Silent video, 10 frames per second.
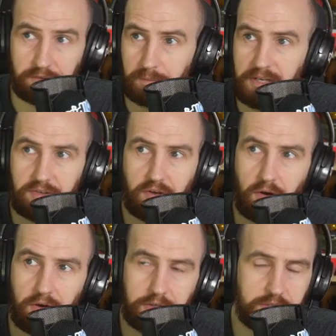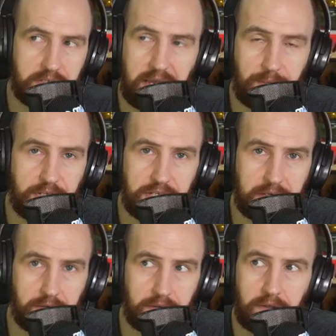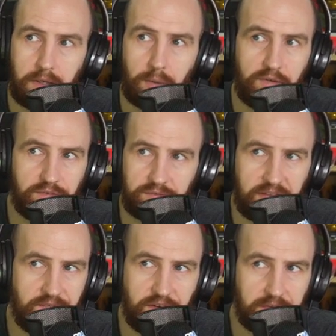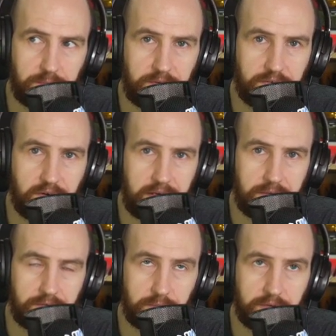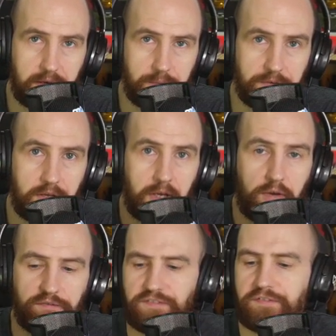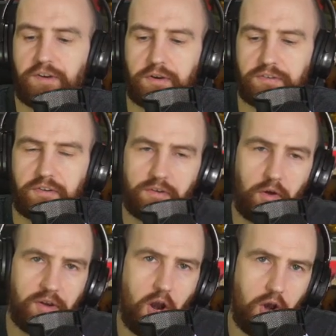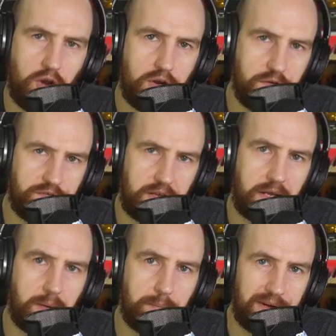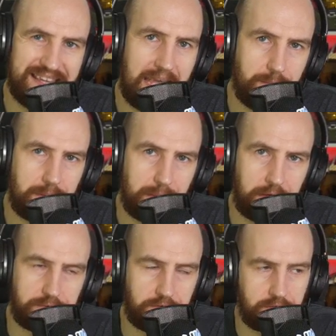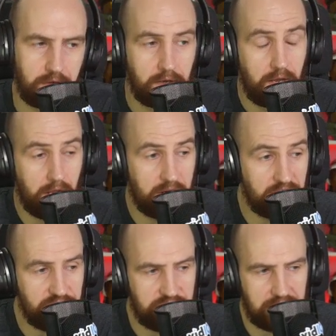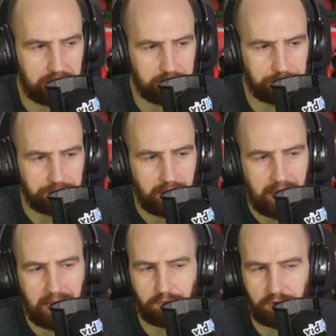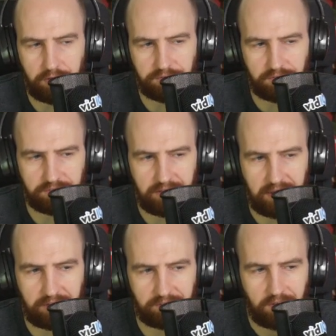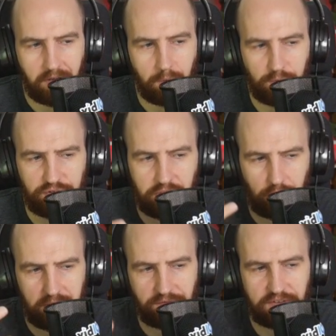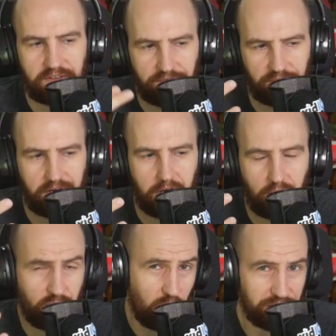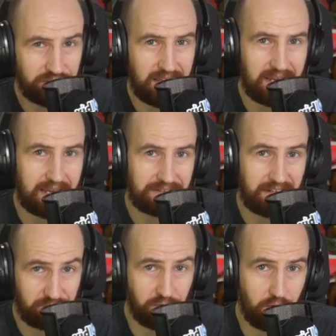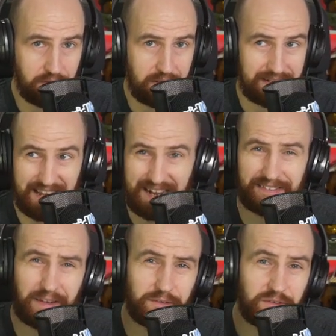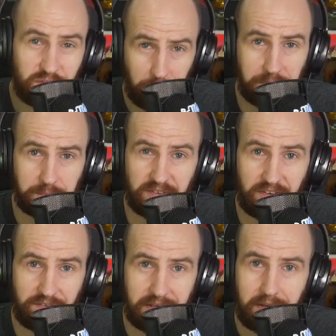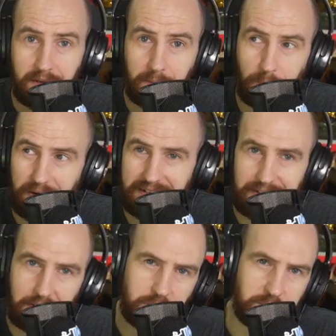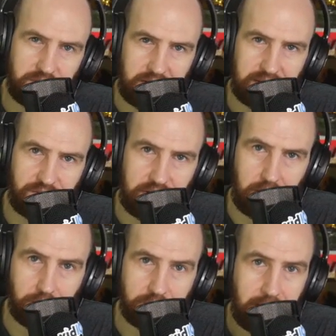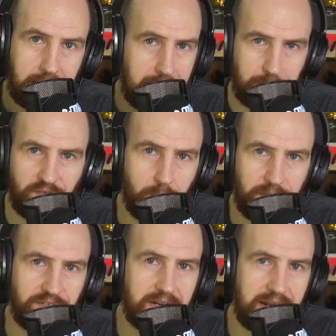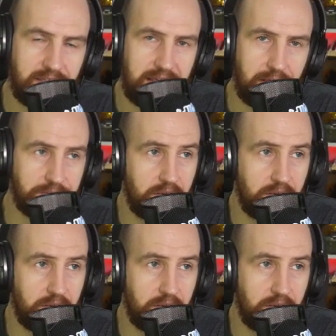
Somebody's got a gaming channel with ten thousand plus subscribers that focuses on nothing but gaming mouses. Another channel had real success with showing you the different crosshairs in Fortnite. Yeah, that sounds super specific, but when he did those particular videos, they performed better than anything else.